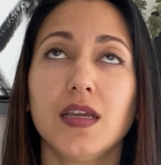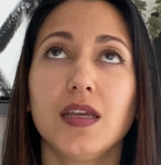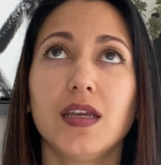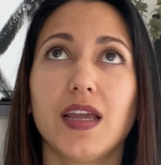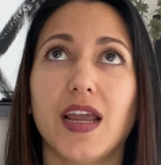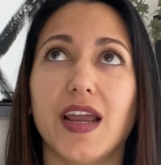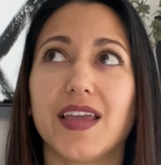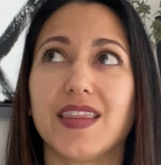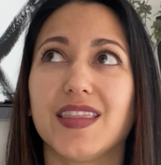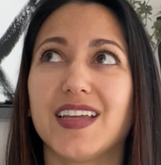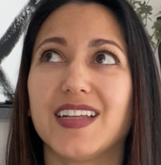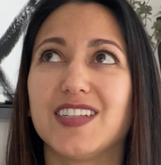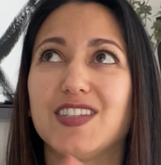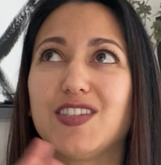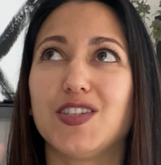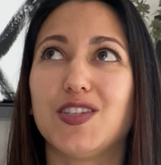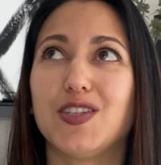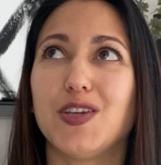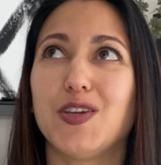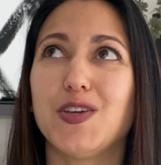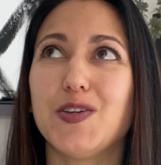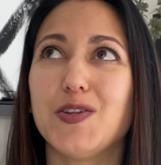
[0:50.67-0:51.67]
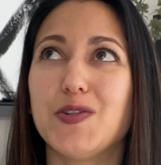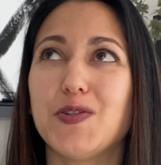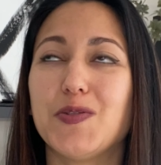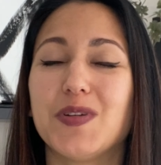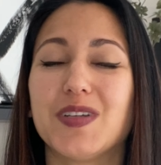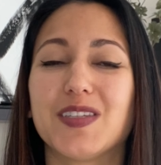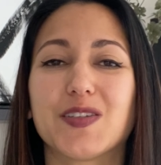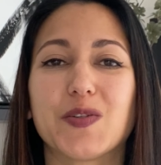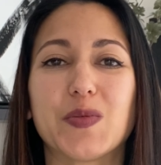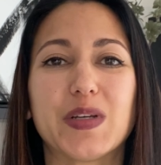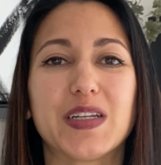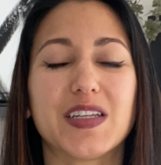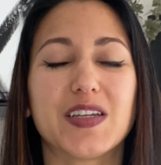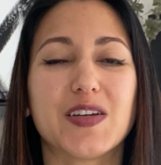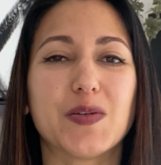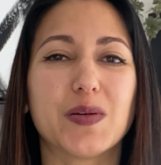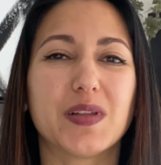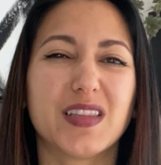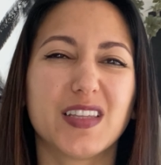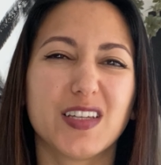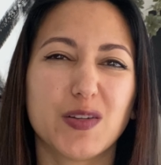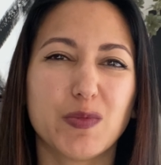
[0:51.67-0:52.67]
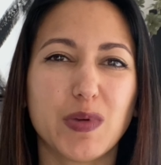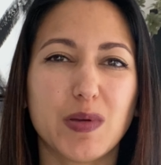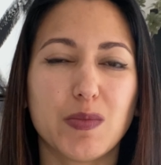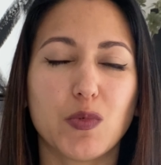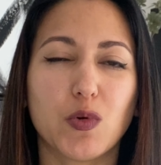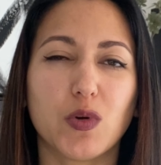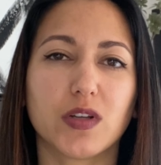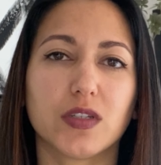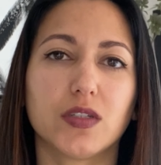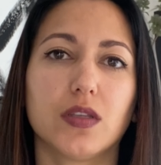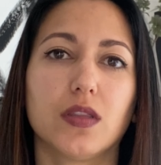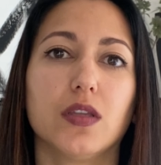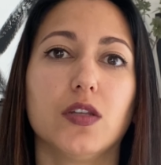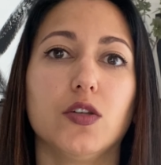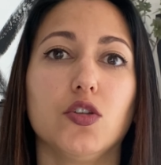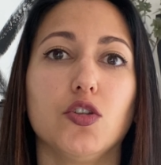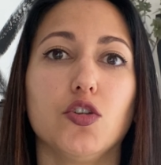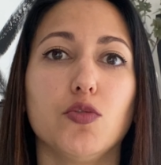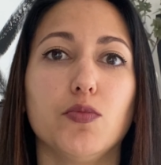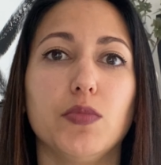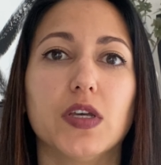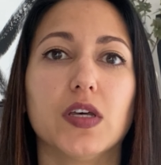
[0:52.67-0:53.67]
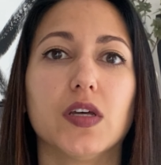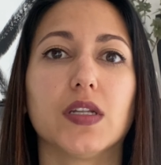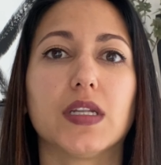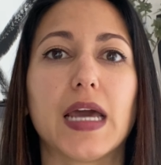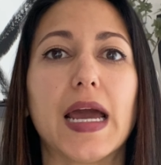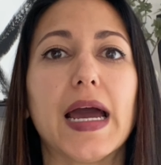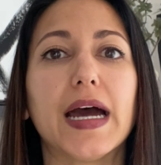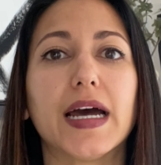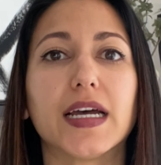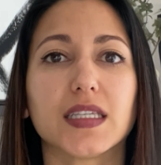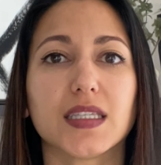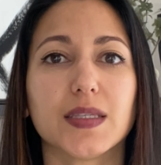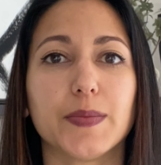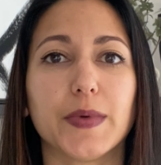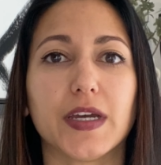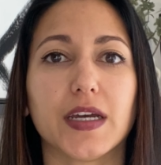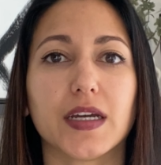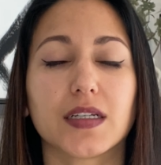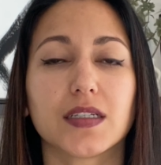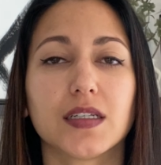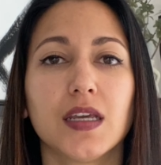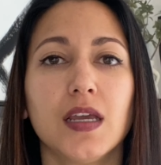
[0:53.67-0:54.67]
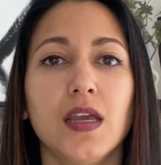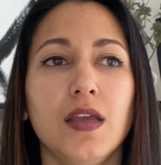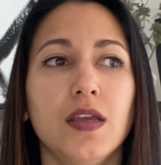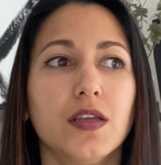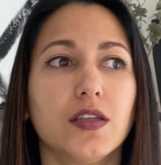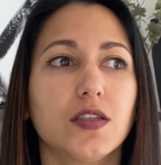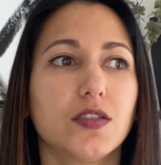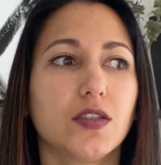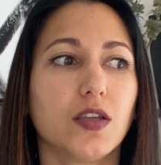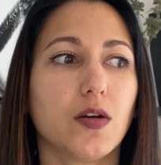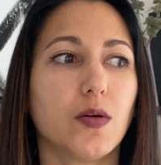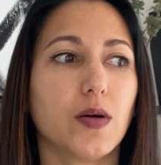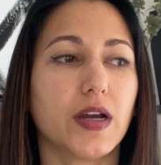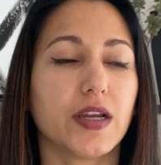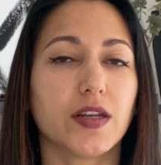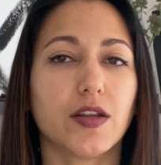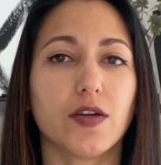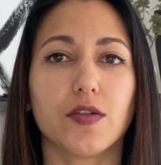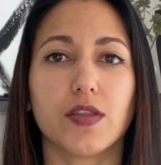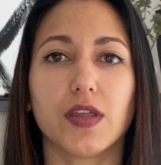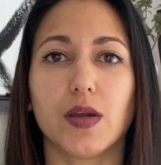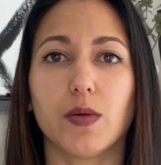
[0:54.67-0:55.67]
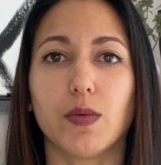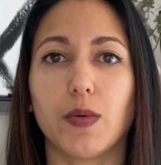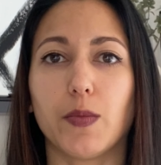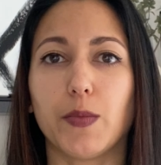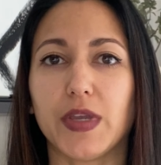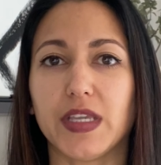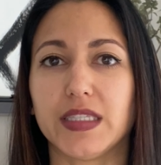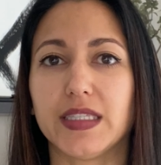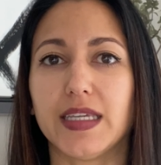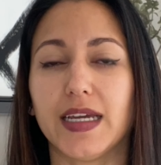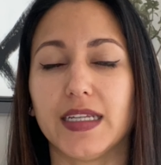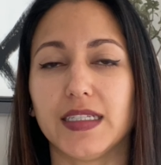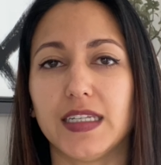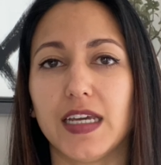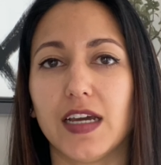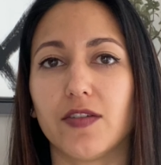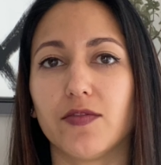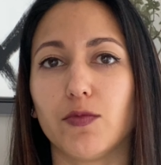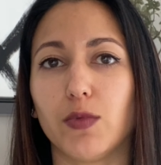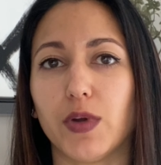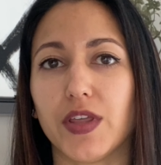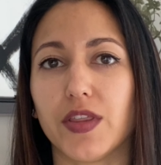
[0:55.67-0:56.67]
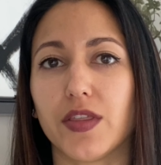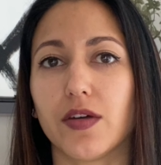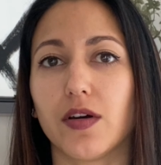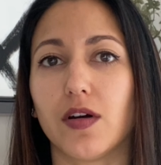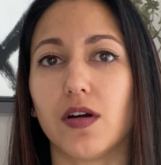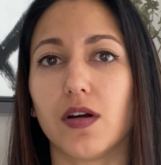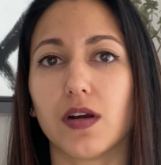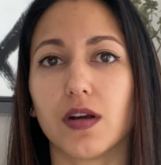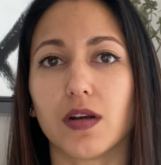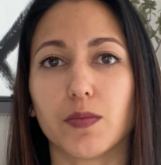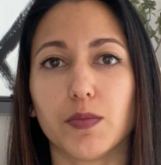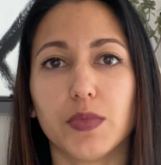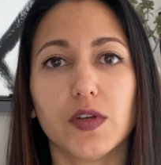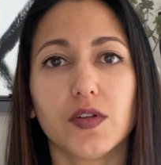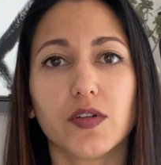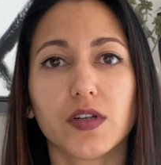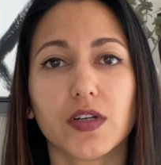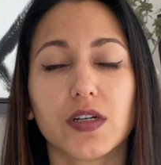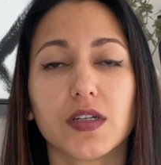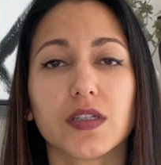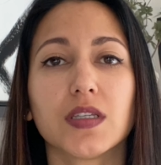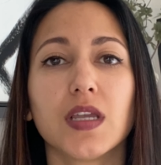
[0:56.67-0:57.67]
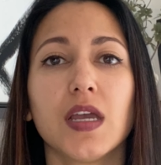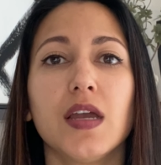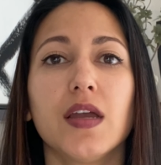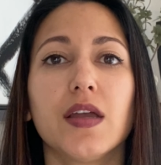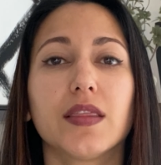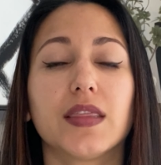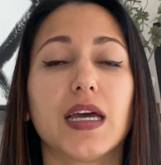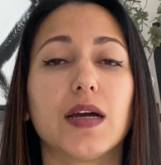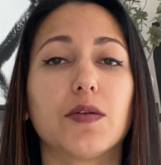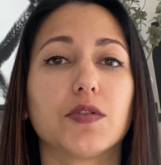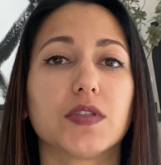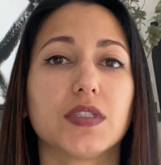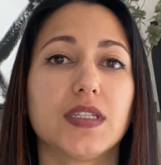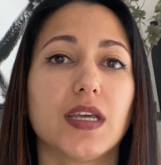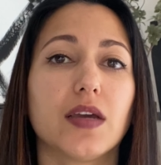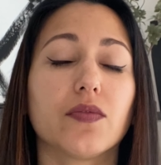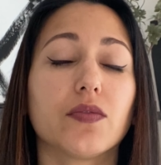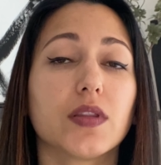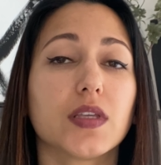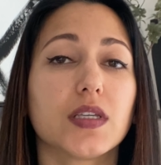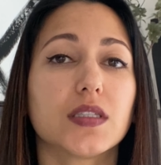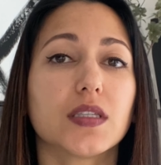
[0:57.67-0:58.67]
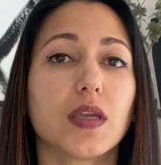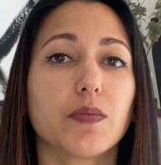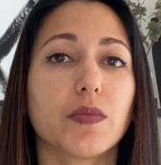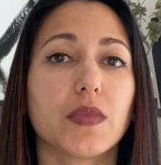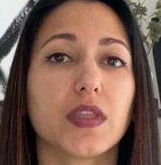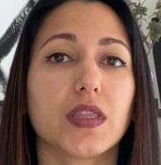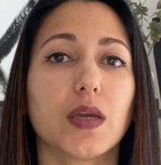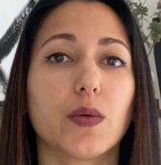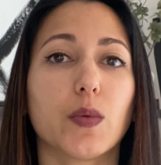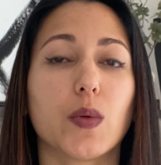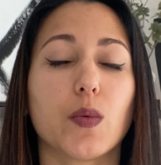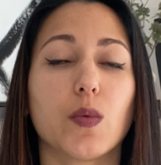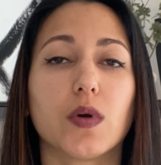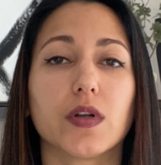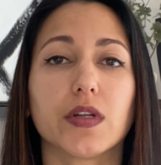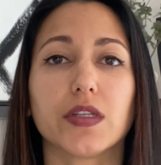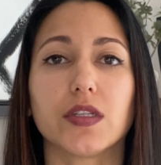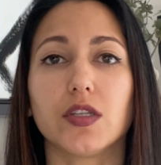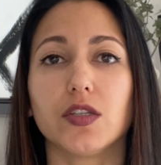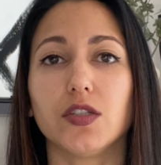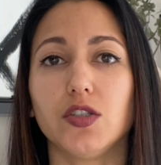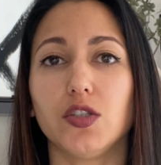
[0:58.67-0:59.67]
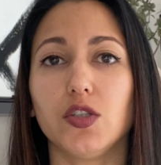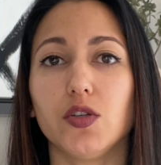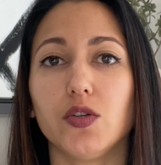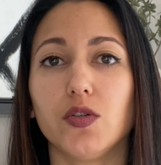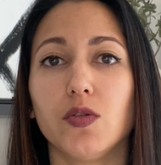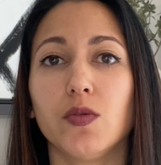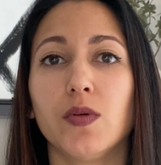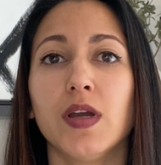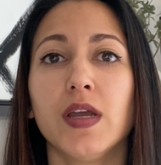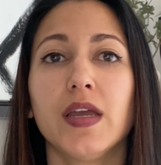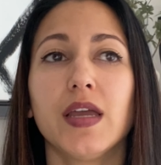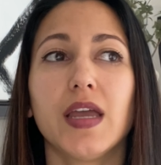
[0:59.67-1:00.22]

And then 2 is going to go a little bit more into the new build aspect. So I know that when we sat down with our builders, that was definitely something that we wanted to do.